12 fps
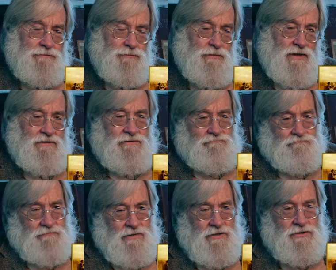But
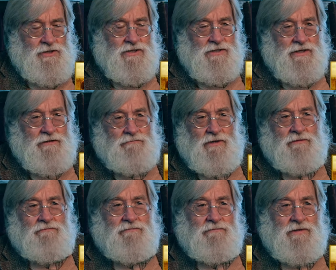there she is, like like
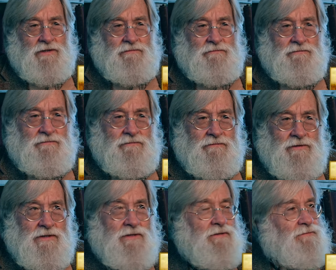like
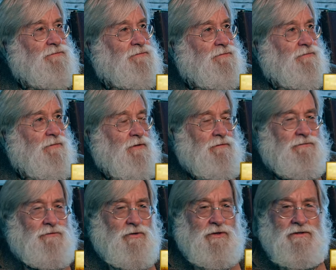um,
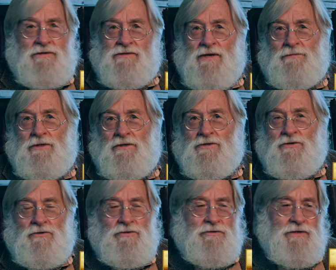forty some years
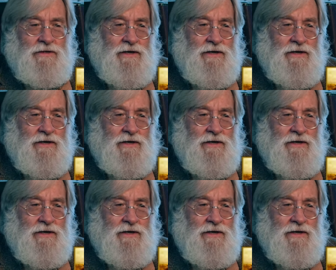older than